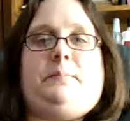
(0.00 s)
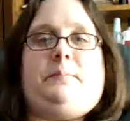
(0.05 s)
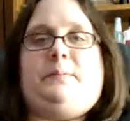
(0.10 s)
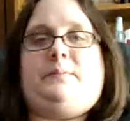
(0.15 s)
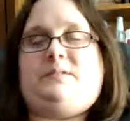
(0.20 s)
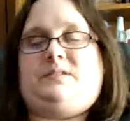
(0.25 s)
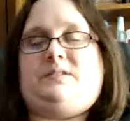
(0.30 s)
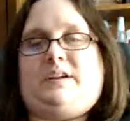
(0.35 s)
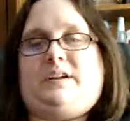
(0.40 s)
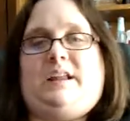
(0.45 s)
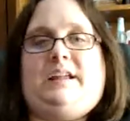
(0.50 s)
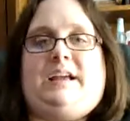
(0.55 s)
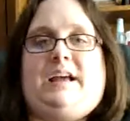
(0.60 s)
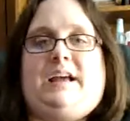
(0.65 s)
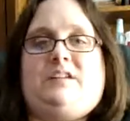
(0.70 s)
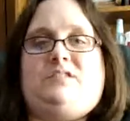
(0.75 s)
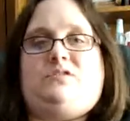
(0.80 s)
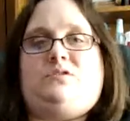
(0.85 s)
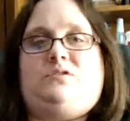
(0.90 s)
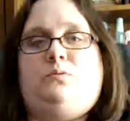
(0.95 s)
People start getting
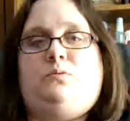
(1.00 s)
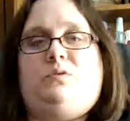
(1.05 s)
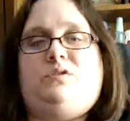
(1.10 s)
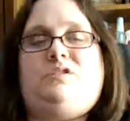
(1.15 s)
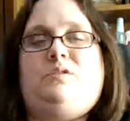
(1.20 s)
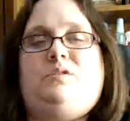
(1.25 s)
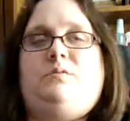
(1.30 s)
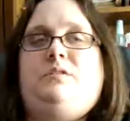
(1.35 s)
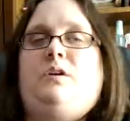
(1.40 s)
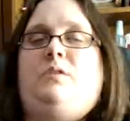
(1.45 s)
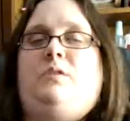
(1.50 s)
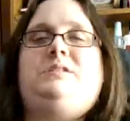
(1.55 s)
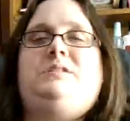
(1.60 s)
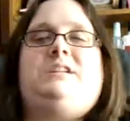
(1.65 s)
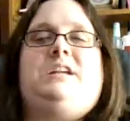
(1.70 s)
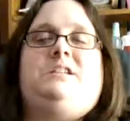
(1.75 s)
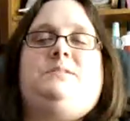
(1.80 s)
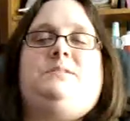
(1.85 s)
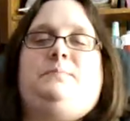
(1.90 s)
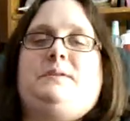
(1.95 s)
out of school, so it always
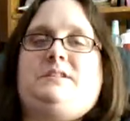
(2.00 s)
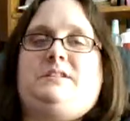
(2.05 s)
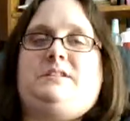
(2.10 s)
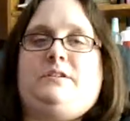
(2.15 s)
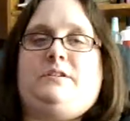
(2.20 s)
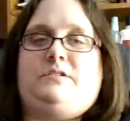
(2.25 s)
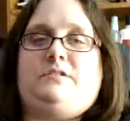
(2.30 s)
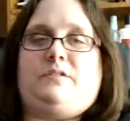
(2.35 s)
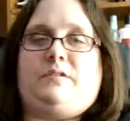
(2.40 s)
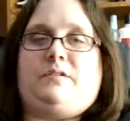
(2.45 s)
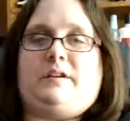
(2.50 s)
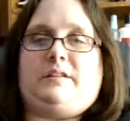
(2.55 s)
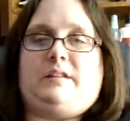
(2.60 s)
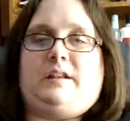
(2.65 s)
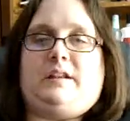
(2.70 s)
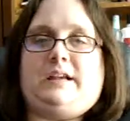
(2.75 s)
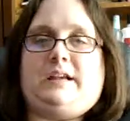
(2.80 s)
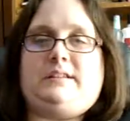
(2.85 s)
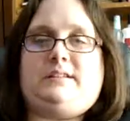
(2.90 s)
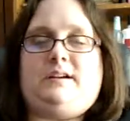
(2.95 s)
gets busier during the
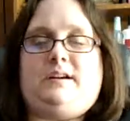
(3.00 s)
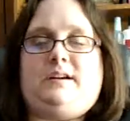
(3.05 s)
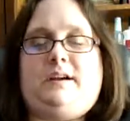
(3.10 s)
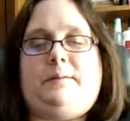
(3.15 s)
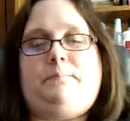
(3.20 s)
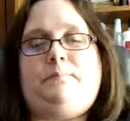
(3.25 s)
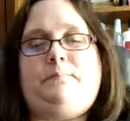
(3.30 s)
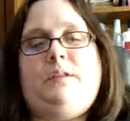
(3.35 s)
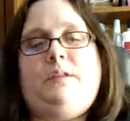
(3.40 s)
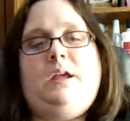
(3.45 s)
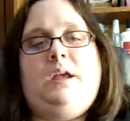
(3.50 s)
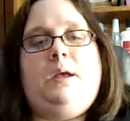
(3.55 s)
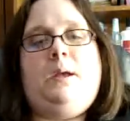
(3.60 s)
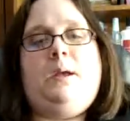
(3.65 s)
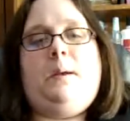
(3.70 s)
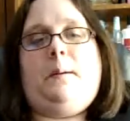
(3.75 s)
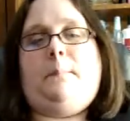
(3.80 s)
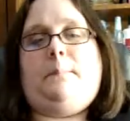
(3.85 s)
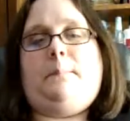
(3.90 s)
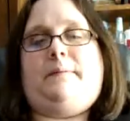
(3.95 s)
nighttime.
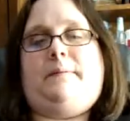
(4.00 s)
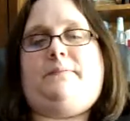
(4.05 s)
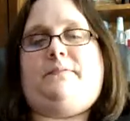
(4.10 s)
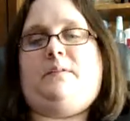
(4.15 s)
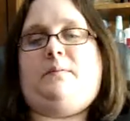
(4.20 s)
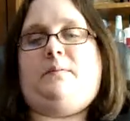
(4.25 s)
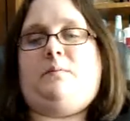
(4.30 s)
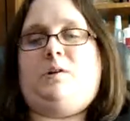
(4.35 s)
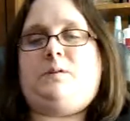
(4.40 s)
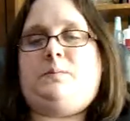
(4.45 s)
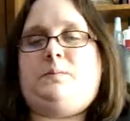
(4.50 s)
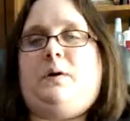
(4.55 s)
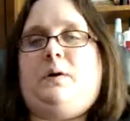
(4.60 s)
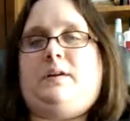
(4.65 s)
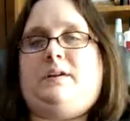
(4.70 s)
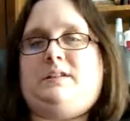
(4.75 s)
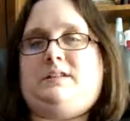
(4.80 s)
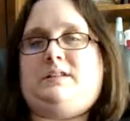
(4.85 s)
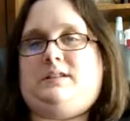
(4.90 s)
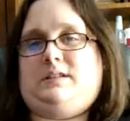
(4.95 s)
But for the most
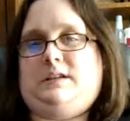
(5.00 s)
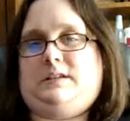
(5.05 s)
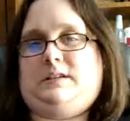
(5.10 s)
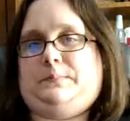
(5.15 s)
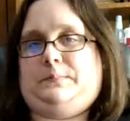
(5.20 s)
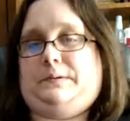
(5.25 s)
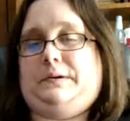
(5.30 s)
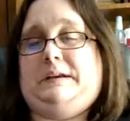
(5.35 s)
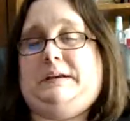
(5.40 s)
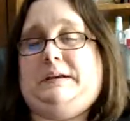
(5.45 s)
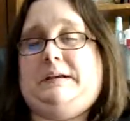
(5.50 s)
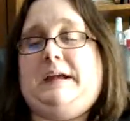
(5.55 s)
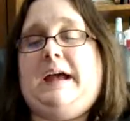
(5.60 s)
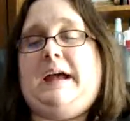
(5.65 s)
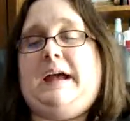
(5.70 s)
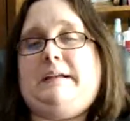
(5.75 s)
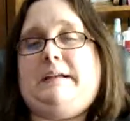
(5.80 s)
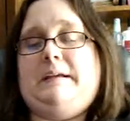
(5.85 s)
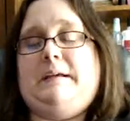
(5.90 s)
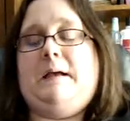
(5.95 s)
part, it's it's pretty
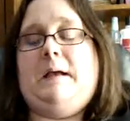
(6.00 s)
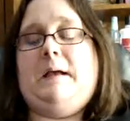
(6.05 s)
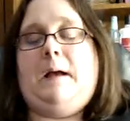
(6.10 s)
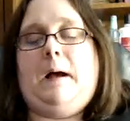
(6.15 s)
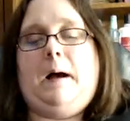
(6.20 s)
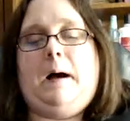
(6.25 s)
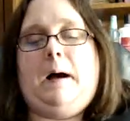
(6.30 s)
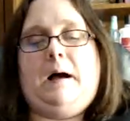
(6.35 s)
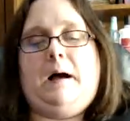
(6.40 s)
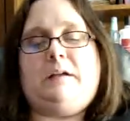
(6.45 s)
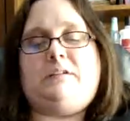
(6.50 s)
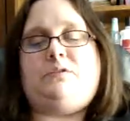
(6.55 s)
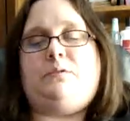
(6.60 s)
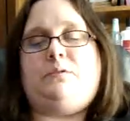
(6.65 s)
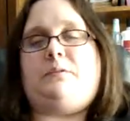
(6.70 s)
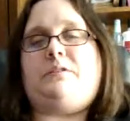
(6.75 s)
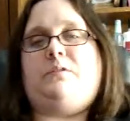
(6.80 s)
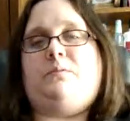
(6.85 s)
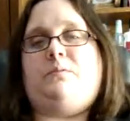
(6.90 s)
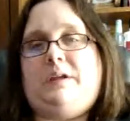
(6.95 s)
dead uh,
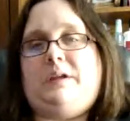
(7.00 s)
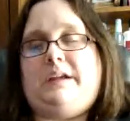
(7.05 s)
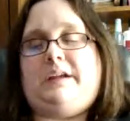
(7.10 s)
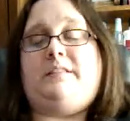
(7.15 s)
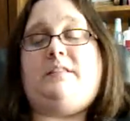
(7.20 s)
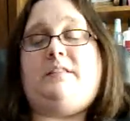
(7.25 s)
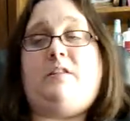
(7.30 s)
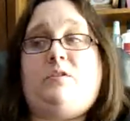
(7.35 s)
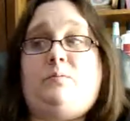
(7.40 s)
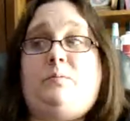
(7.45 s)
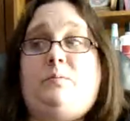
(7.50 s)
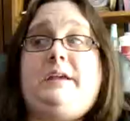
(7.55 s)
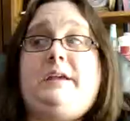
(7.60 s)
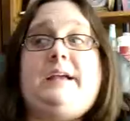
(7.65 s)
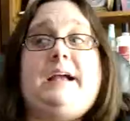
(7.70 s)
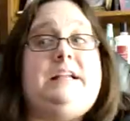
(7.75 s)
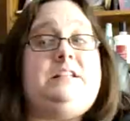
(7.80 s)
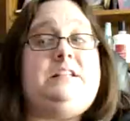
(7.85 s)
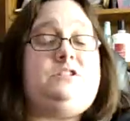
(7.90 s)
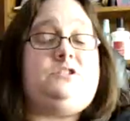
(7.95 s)
during the week, and then the
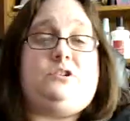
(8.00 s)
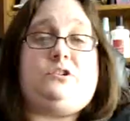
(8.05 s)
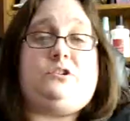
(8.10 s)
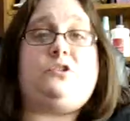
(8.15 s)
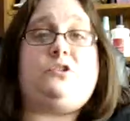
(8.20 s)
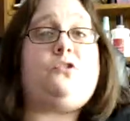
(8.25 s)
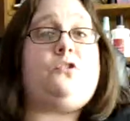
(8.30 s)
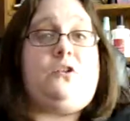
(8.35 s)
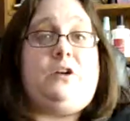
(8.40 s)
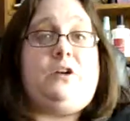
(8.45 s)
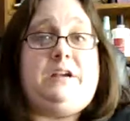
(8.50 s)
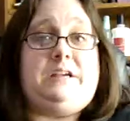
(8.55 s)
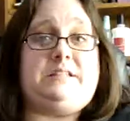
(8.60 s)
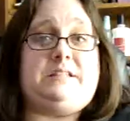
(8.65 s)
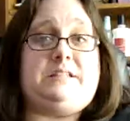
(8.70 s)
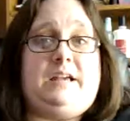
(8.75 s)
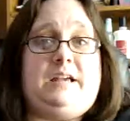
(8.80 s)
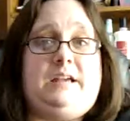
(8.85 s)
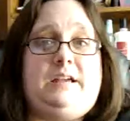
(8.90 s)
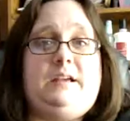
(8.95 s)
weekends are
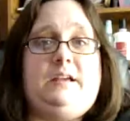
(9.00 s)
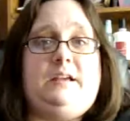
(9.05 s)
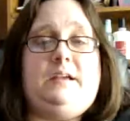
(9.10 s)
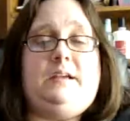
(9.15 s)
crazy.